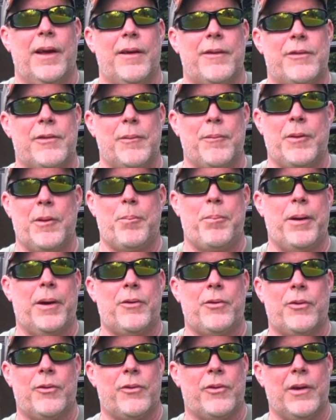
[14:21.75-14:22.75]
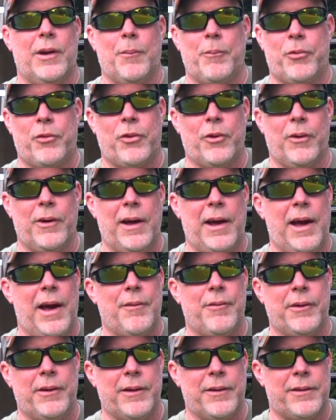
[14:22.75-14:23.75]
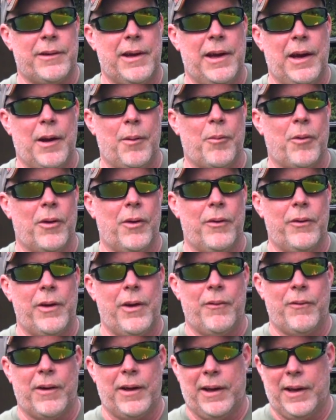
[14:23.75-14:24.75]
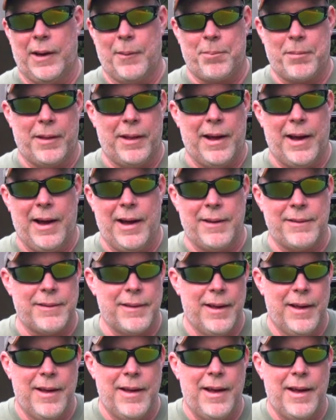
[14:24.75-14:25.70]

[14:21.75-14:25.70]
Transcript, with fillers: Some of the pictures that I'm sure I have on this camera, I'll know when I get up to the house.